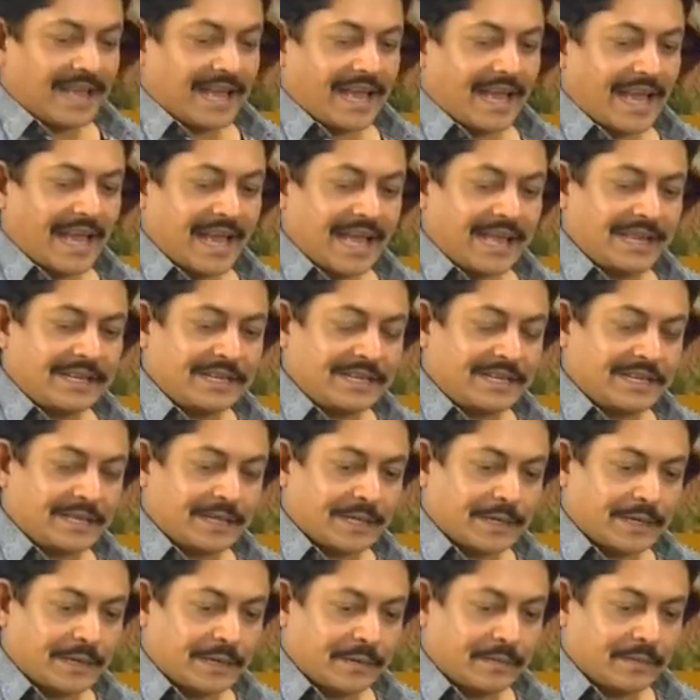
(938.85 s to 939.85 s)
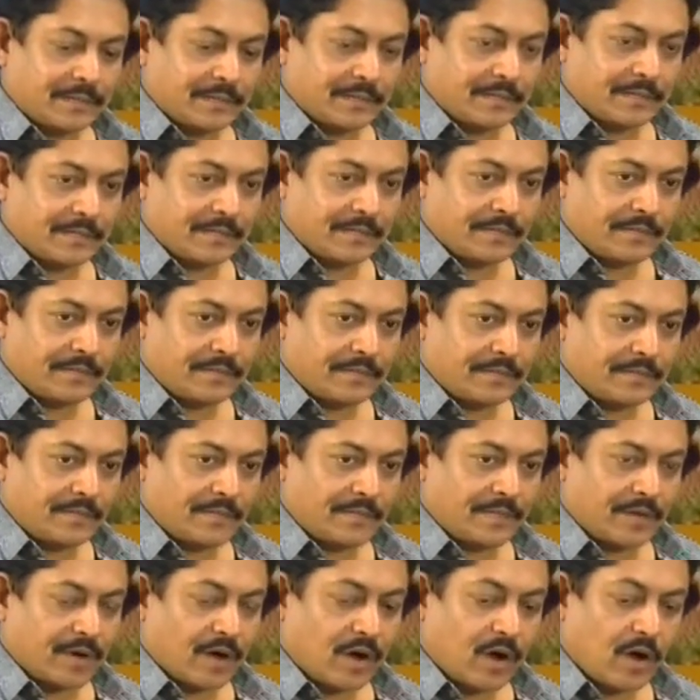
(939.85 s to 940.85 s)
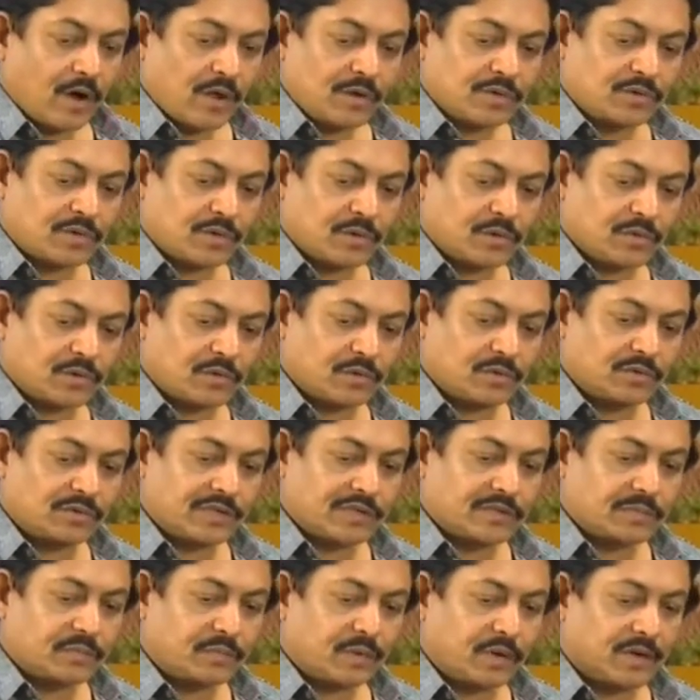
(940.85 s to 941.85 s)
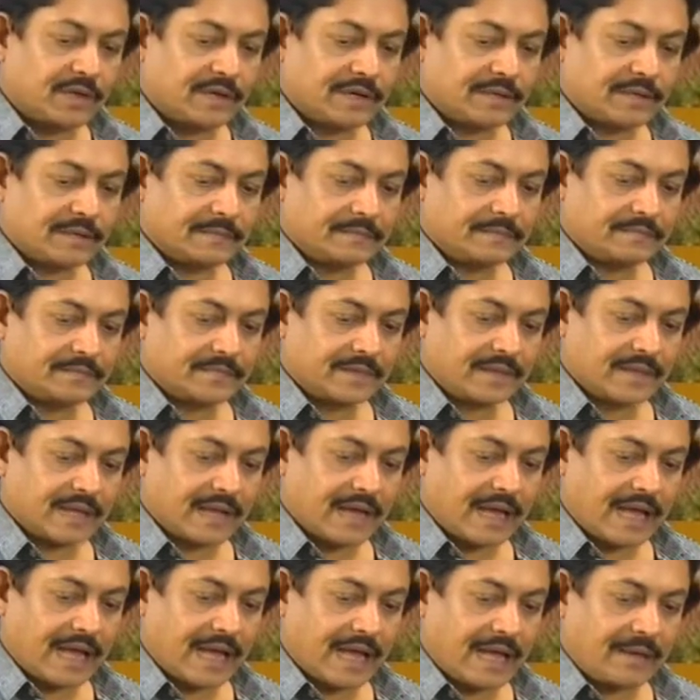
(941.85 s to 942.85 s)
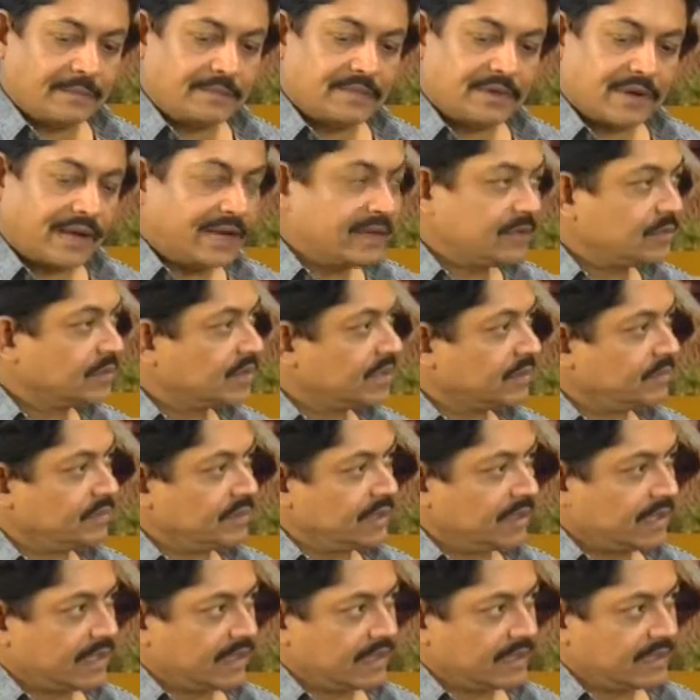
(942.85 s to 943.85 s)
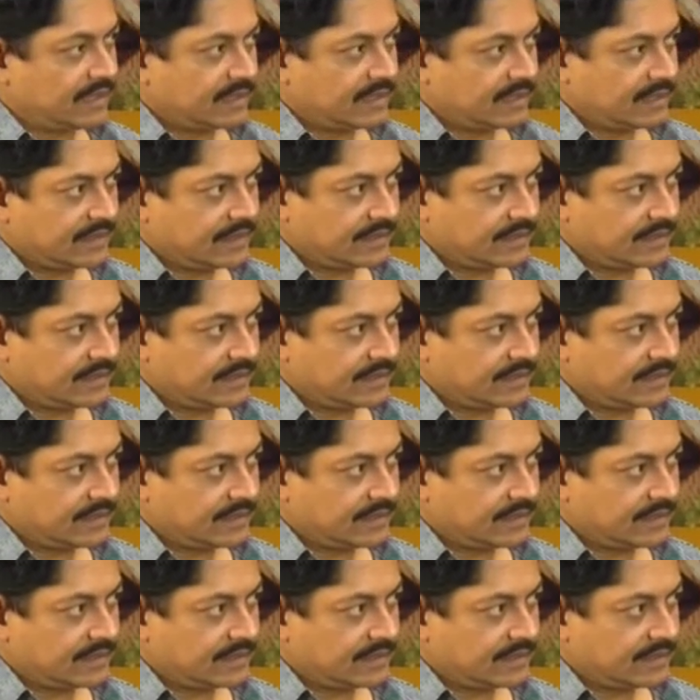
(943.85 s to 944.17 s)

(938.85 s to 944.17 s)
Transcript: And uh, also through this book, I'm trying to communicate